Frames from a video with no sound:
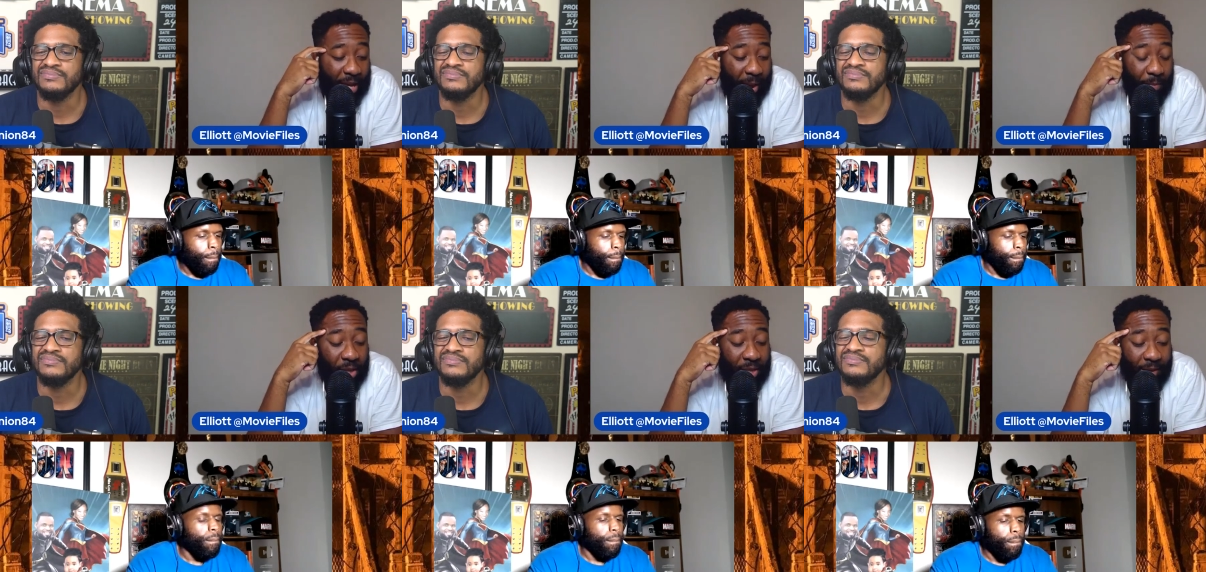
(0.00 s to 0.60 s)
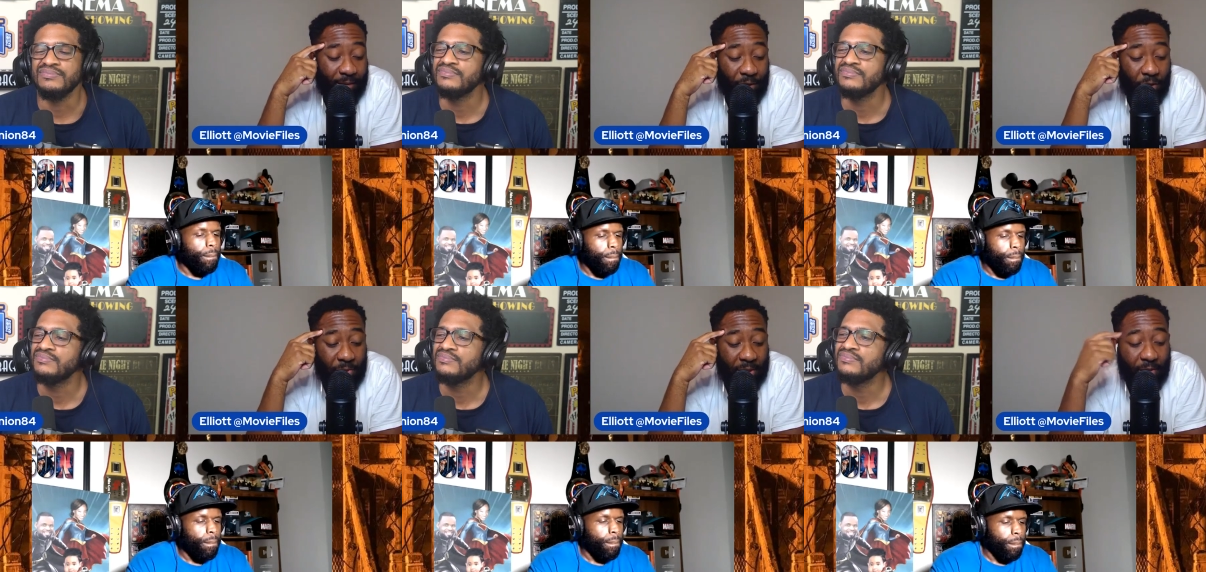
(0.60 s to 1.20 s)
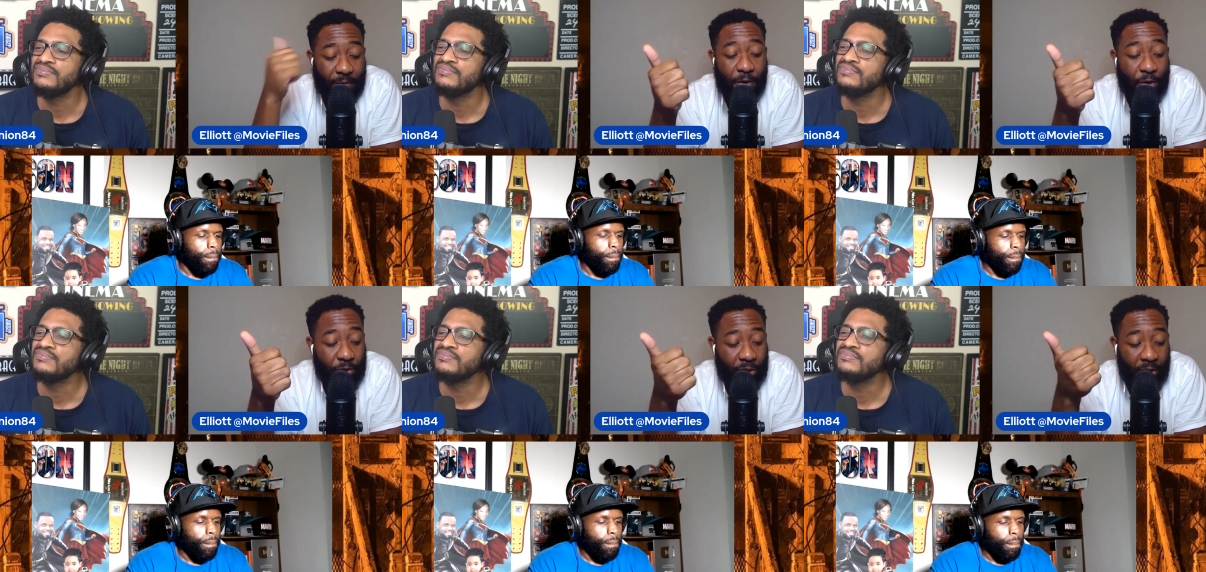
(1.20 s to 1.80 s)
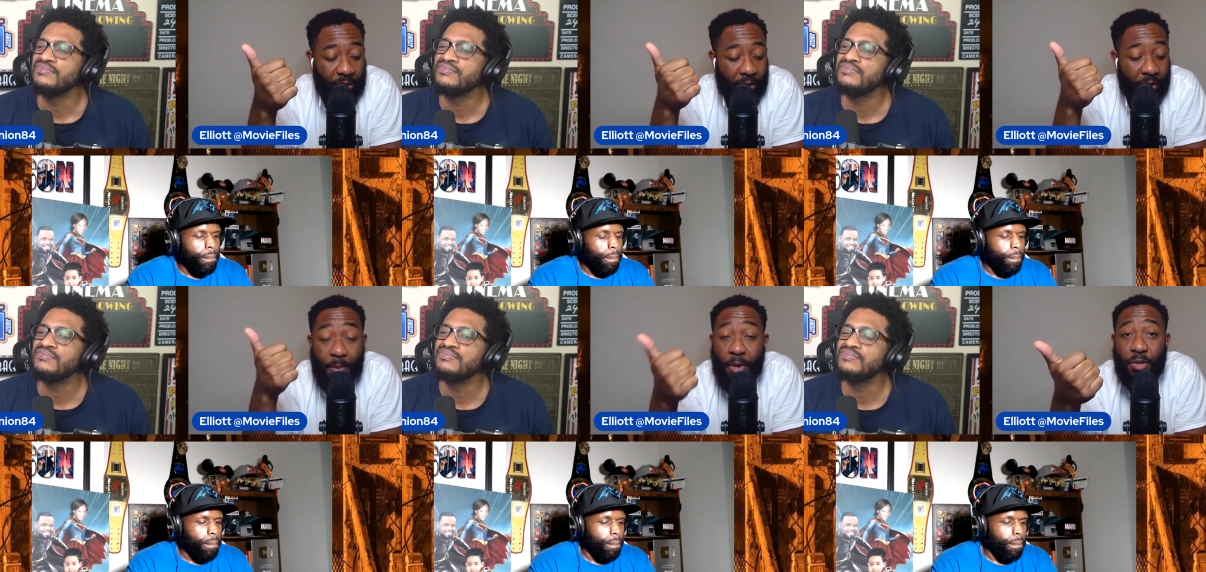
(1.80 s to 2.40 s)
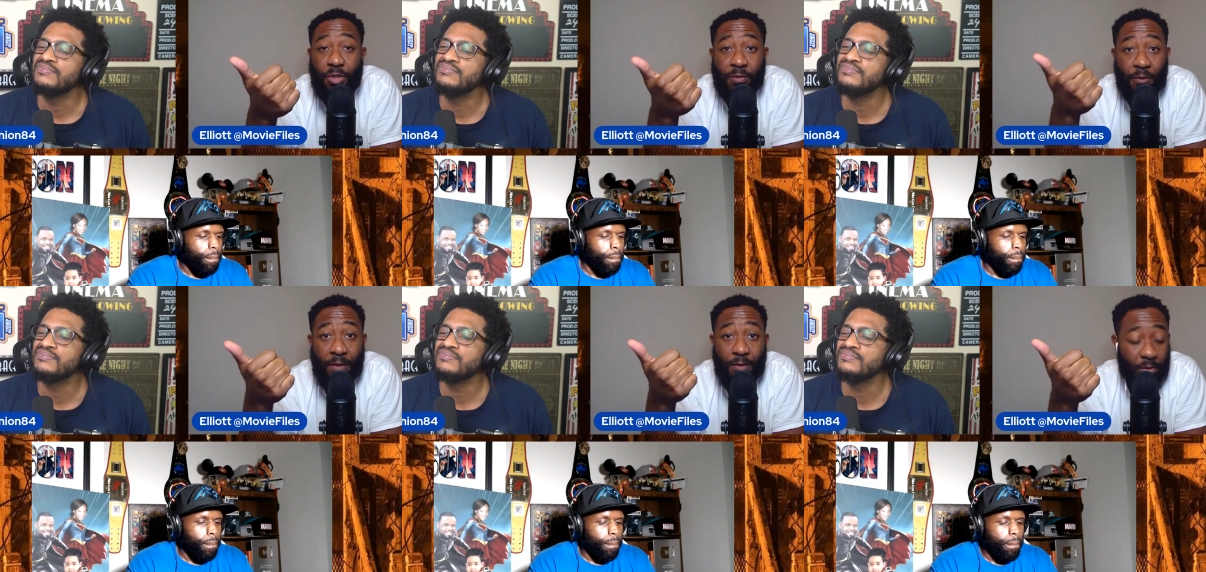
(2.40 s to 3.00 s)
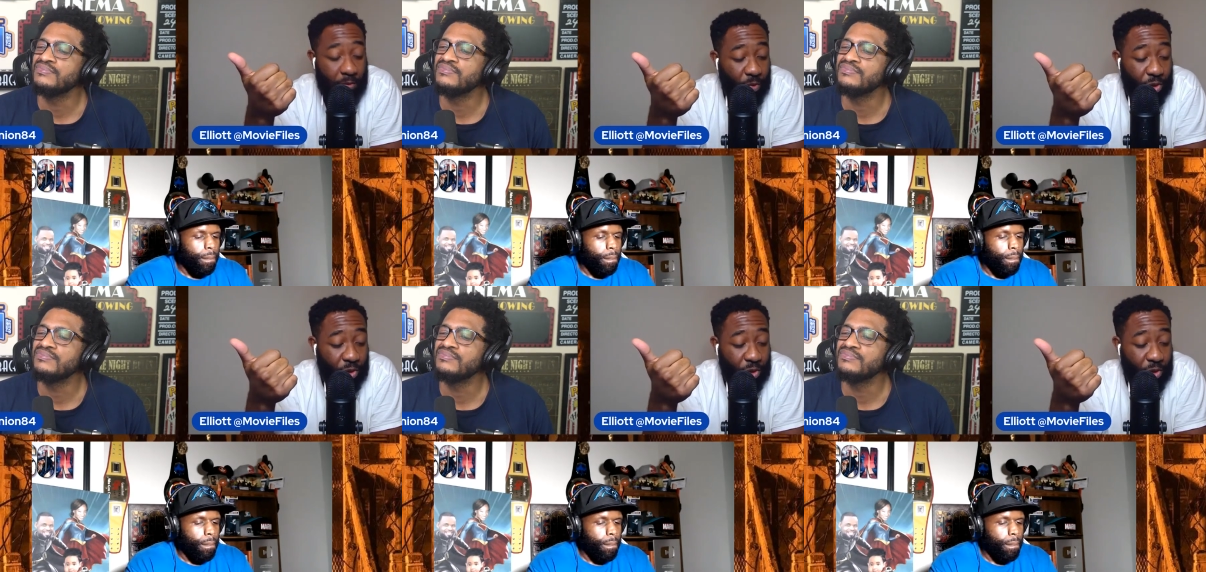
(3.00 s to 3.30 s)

Speaker 1: I'm looking at films like the Fur, the uh, the Purge Forever,